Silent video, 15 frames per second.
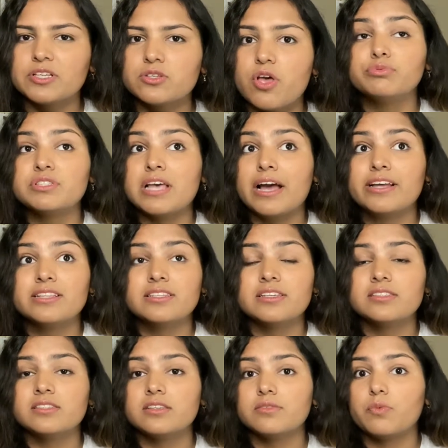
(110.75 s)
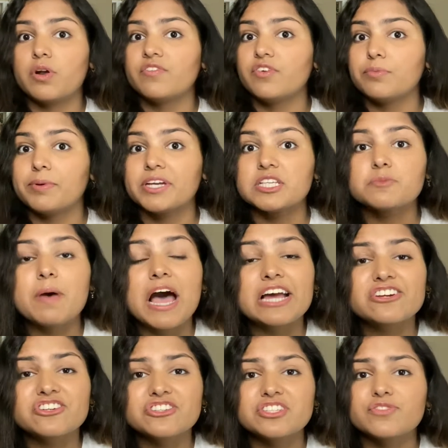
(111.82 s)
So if science is one of your biggest passions,